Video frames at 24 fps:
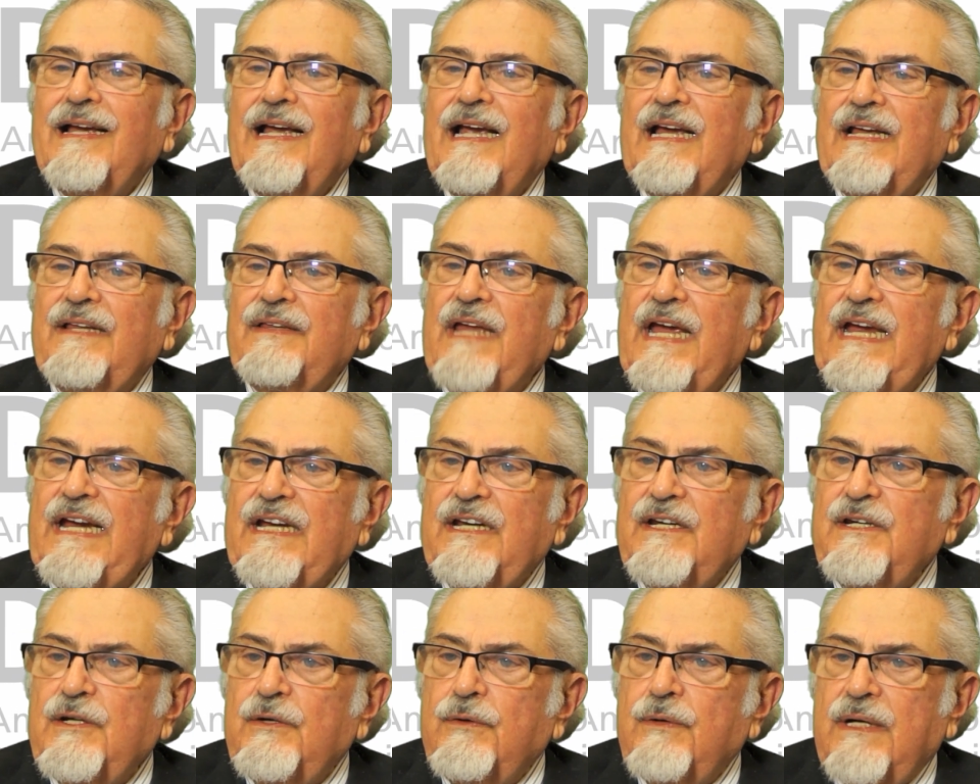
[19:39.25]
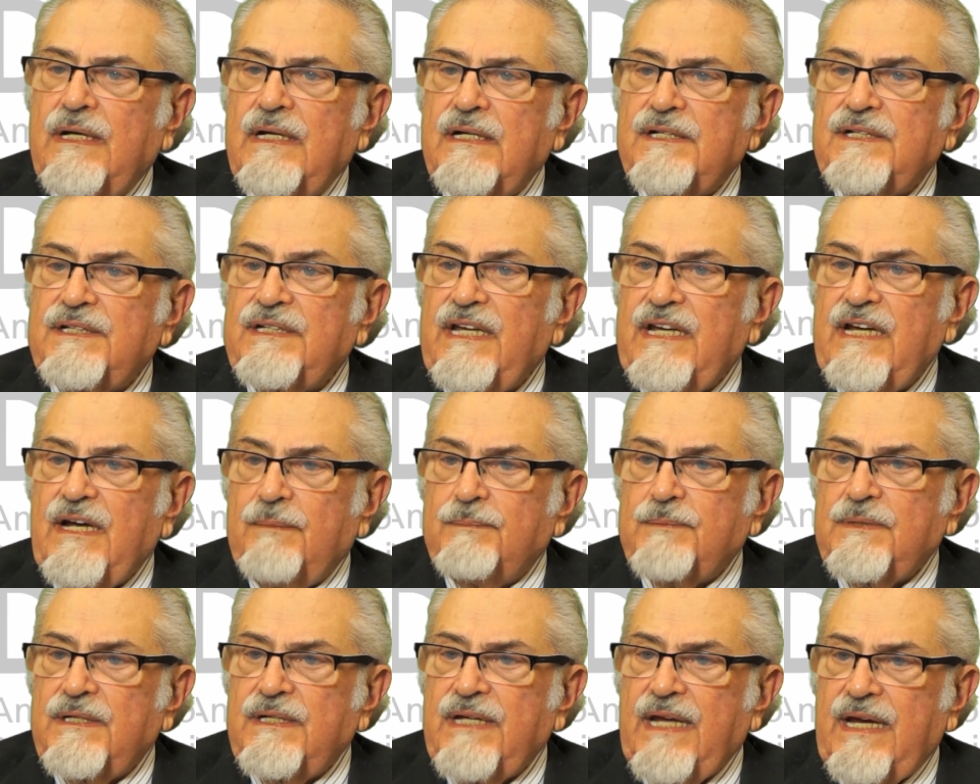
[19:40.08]
And they can do it and stay
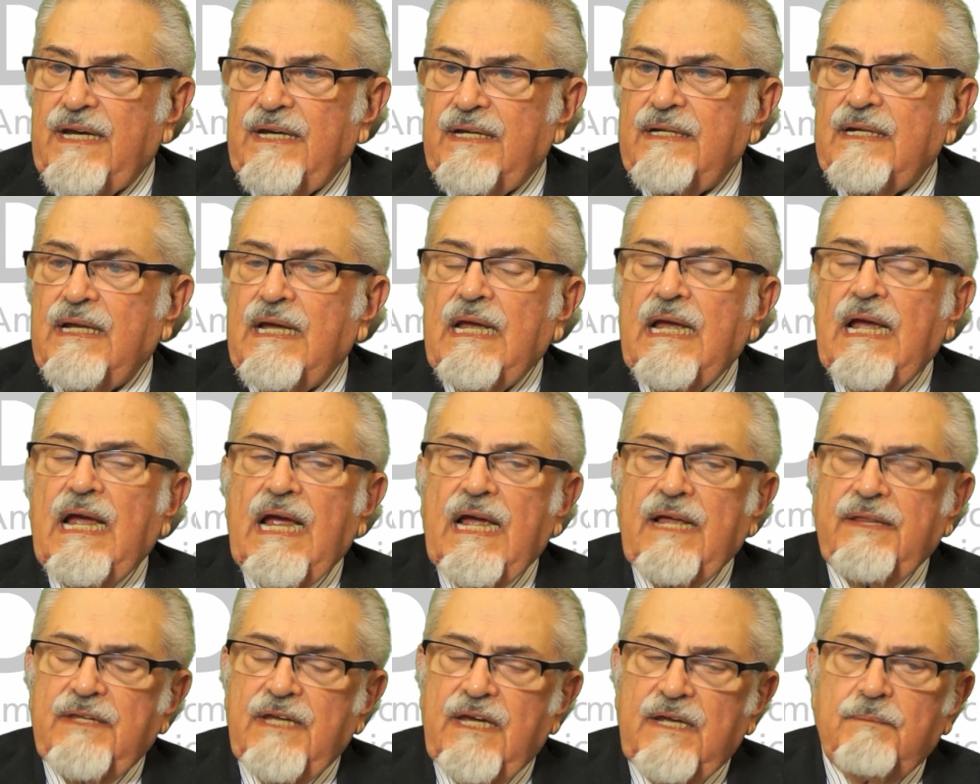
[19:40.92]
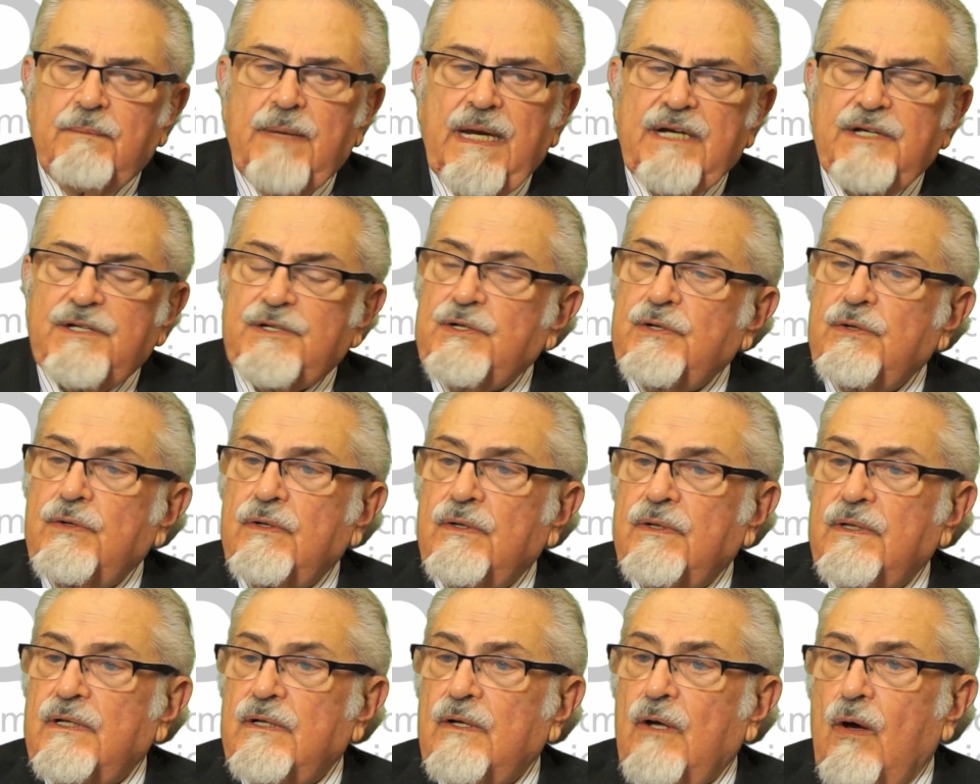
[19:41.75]
up to date. And then make
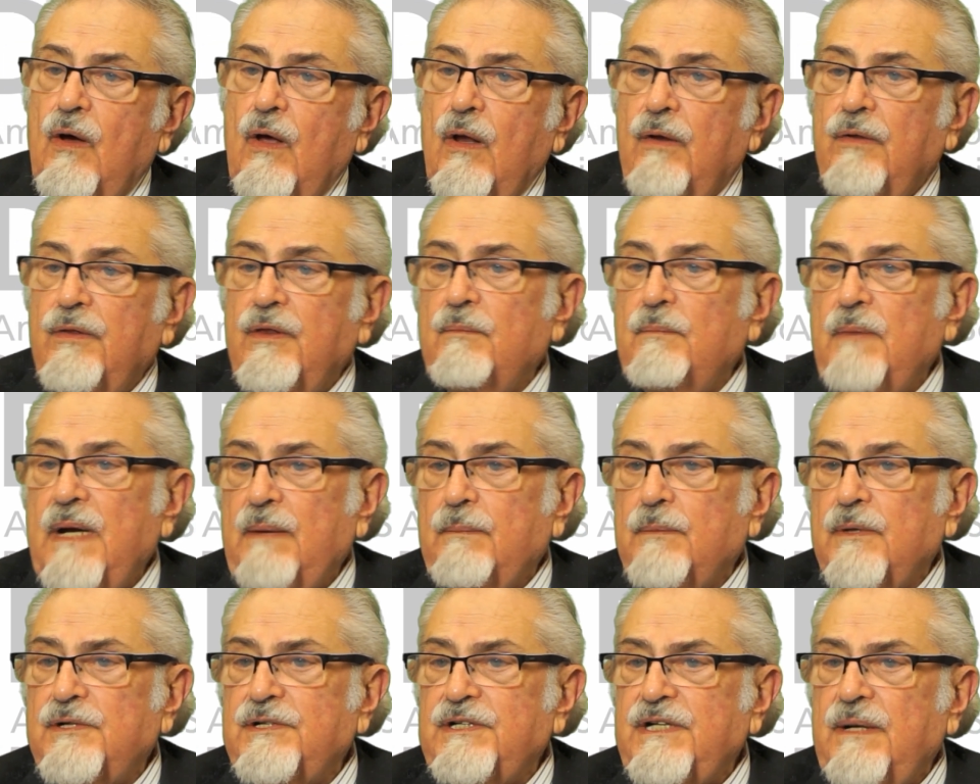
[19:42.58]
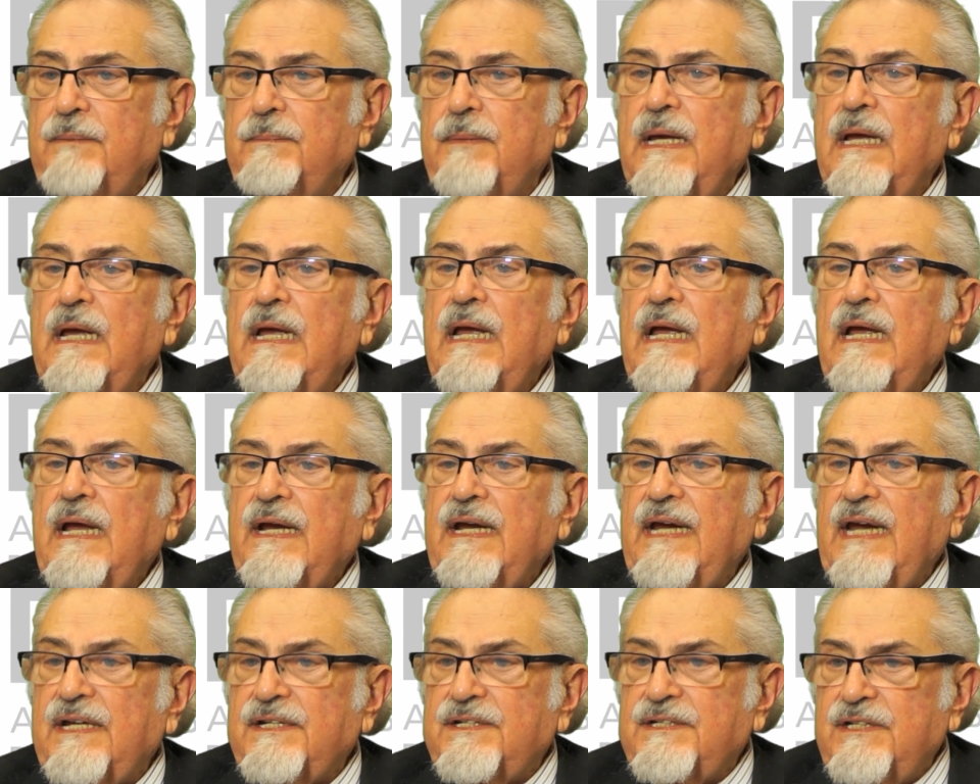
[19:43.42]
sure that all of the membership
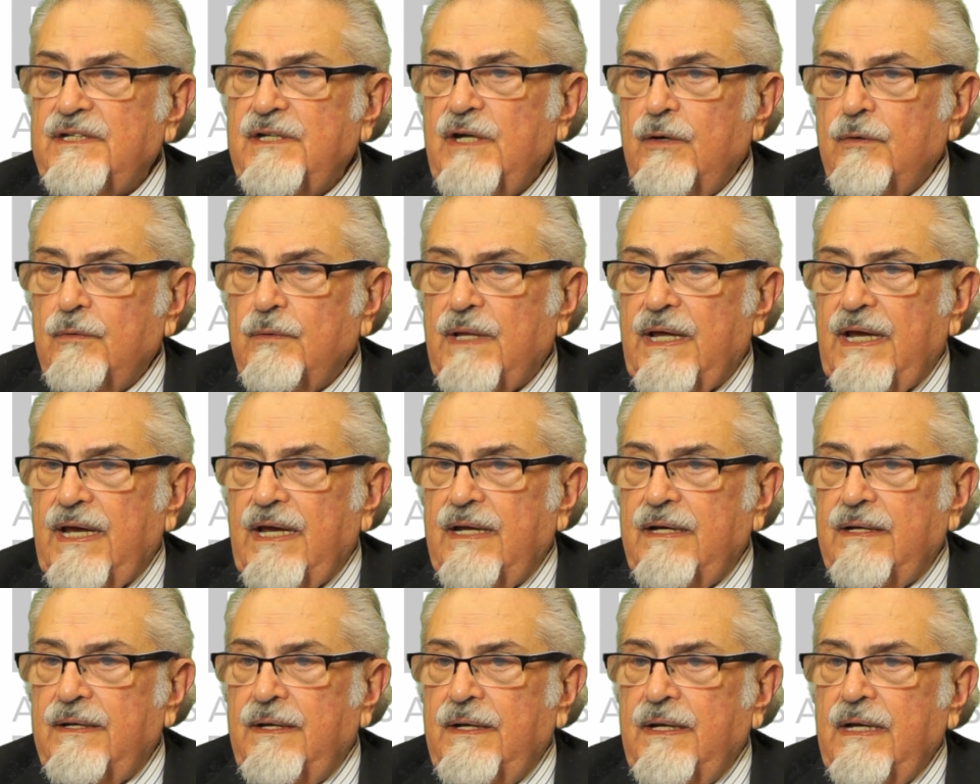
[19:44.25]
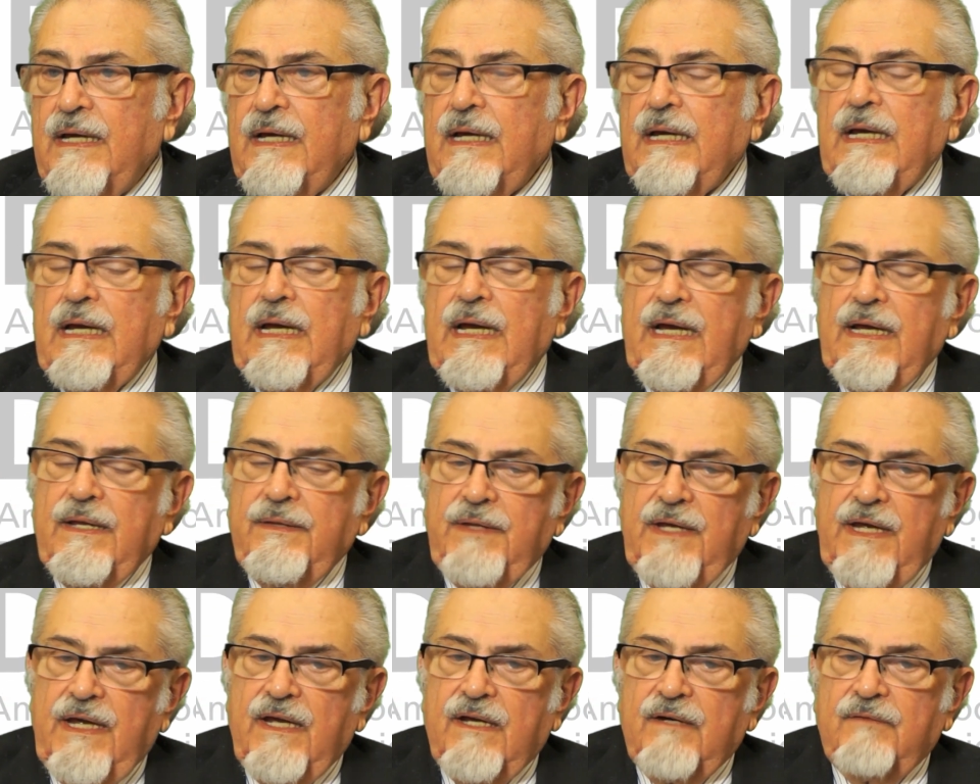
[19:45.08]
gets to know that.
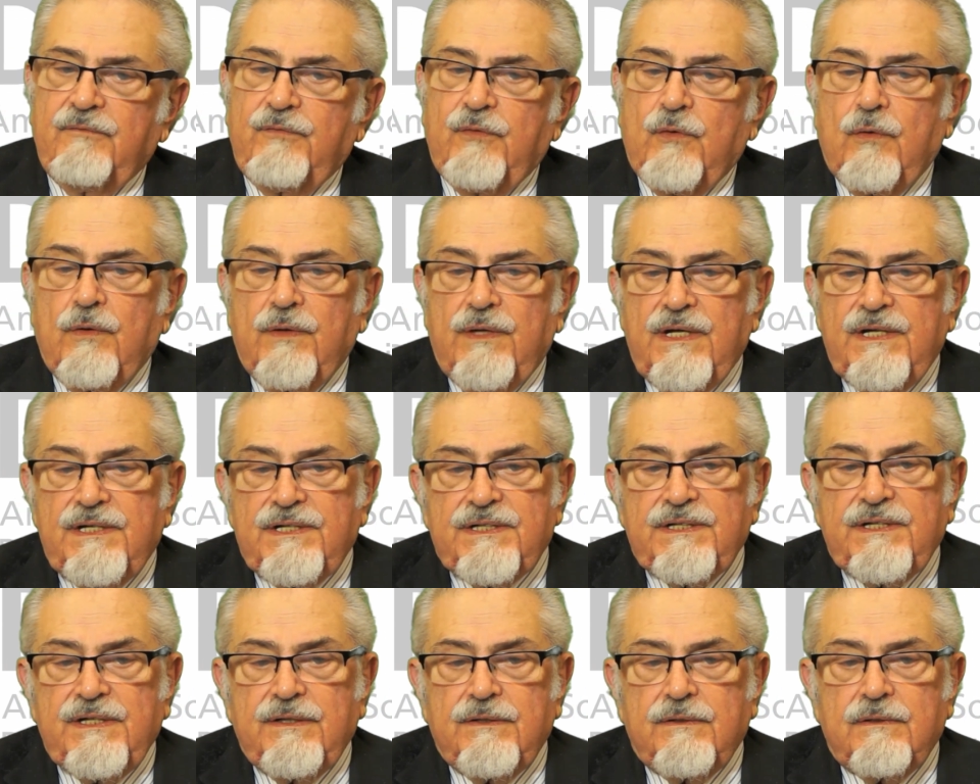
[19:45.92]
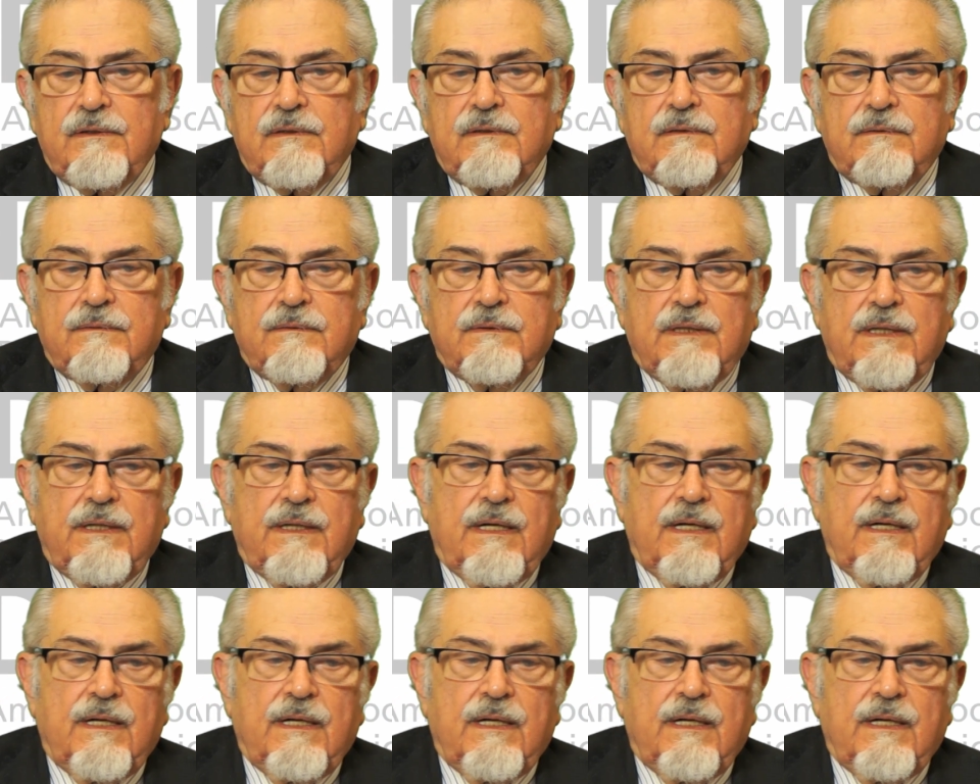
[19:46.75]
And then for the still